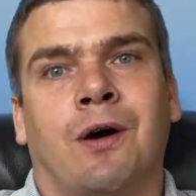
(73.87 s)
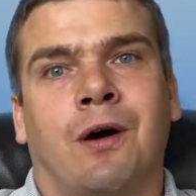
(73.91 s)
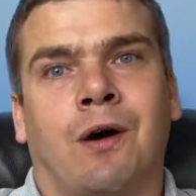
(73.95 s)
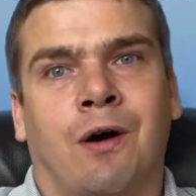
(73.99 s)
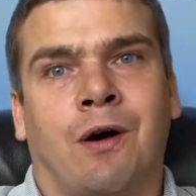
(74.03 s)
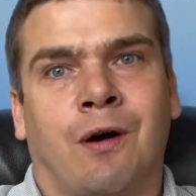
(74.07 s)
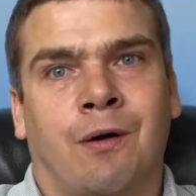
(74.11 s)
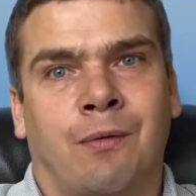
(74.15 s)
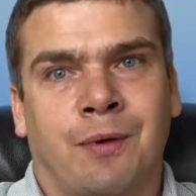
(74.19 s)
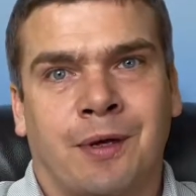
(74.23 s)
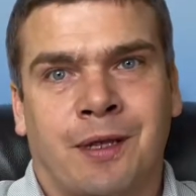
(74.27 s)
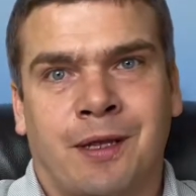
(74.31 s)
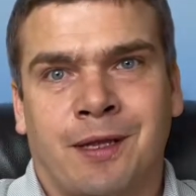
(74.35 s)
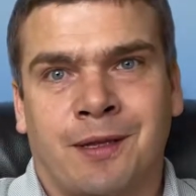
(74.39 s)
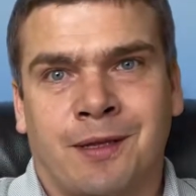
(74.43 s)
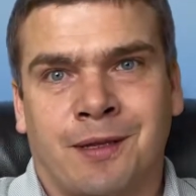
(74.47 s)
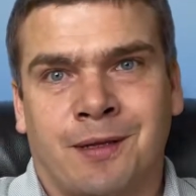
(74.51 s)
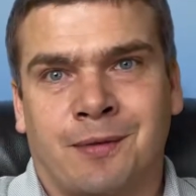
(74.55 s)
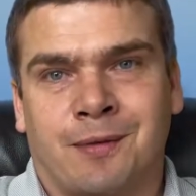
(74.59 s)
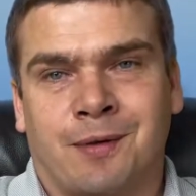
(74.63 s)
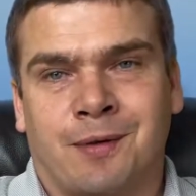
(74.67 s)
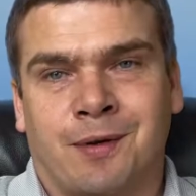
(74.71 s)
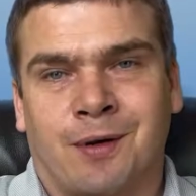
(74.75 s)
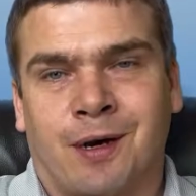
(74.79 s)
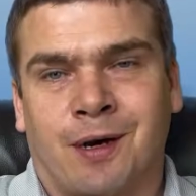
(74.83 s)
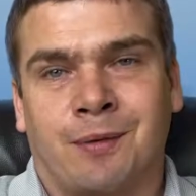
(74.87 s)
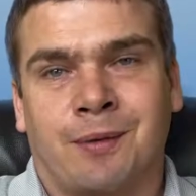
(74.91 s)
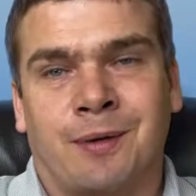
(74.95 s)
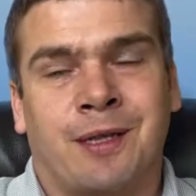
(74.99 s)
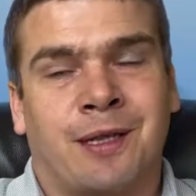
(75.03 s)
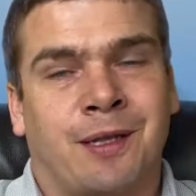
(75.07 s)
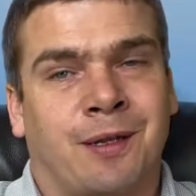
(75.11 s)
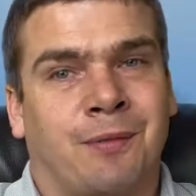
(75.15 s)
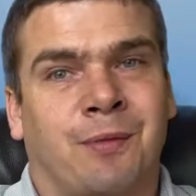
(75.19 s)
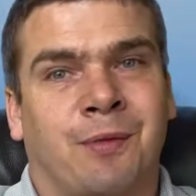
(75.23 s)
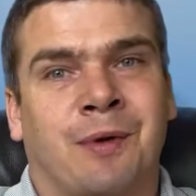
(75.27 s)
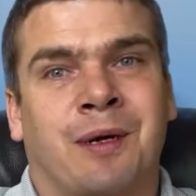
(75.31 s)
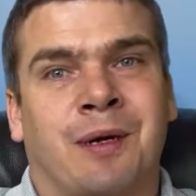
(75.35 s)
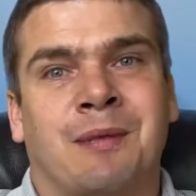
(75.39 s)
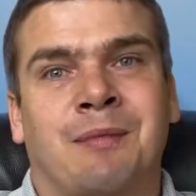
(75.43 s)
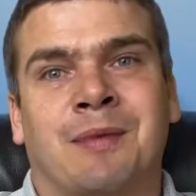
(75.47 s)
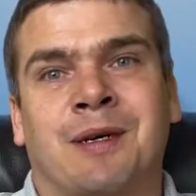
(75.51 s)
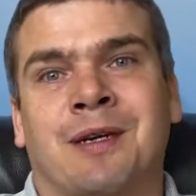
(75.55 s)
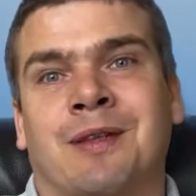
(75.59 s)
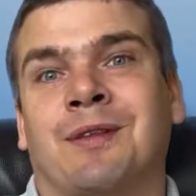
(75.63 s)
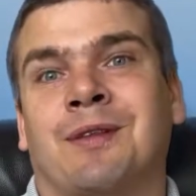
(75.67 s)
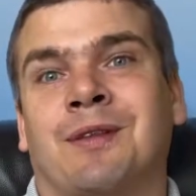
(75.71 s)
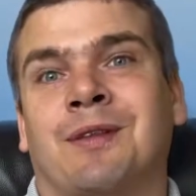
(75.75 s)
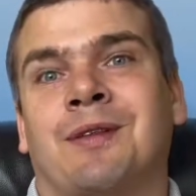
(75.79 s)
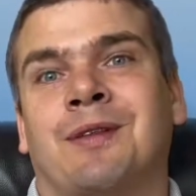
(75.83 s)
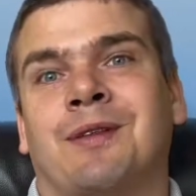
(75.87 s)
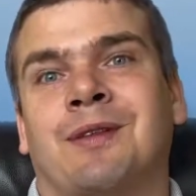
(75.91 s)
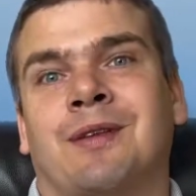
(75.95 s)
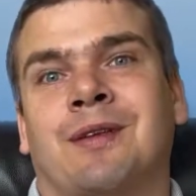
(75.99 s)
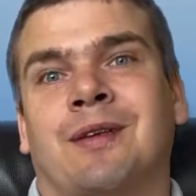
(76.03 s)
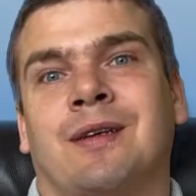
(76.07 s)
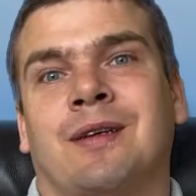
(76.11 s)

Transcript: all within the all within one month,